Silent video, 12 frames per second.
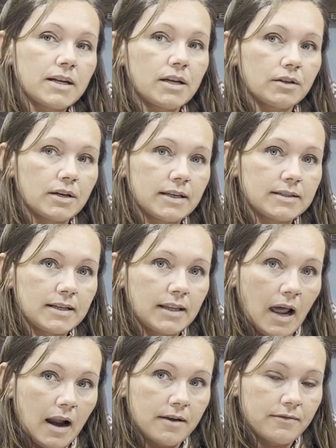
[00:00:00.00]
interesting
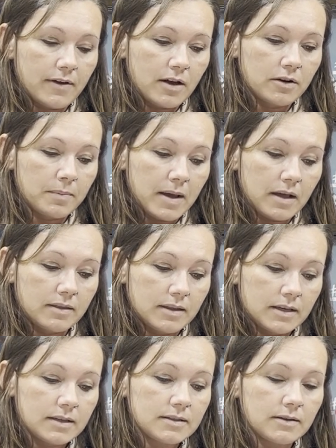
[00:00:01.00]
that I found about
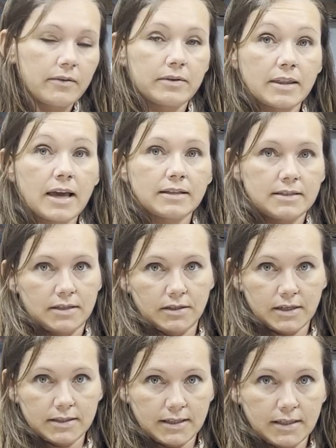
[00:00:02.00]
this, I mean, that's
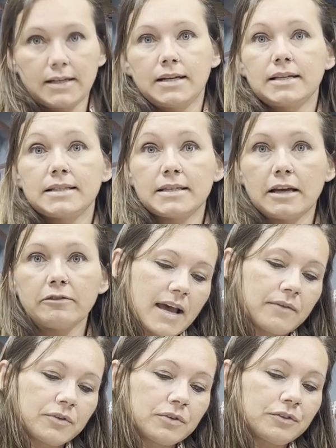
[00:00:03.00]
interesting in itself.
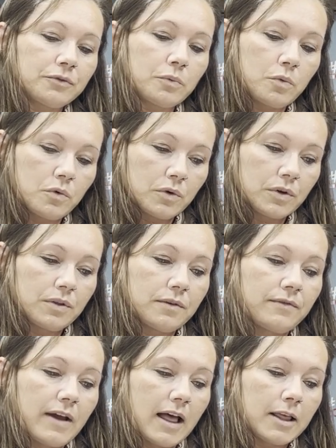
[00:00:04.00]
After the war,
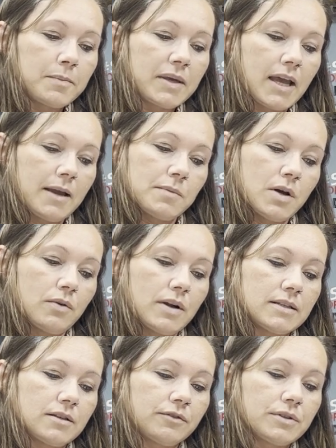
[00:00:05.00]
the valley became known
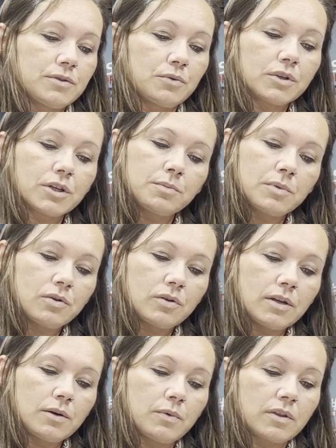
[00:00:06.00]
as a resort
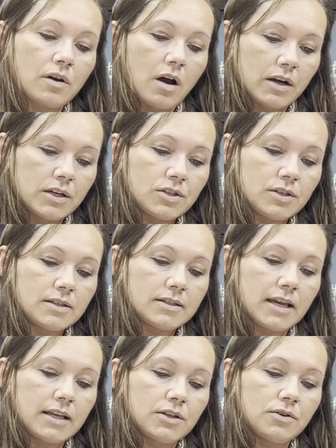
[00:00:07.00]
community with
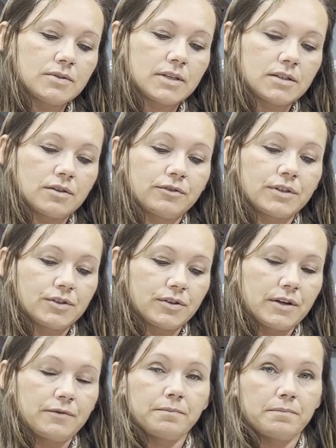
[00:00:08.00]
cottages and used as a
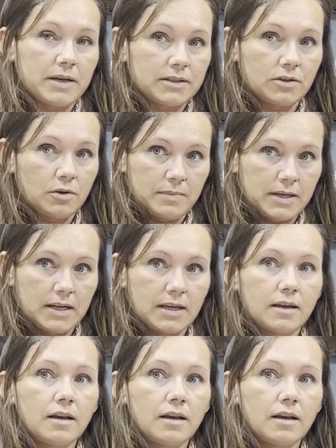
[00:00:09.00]
retreat by so many.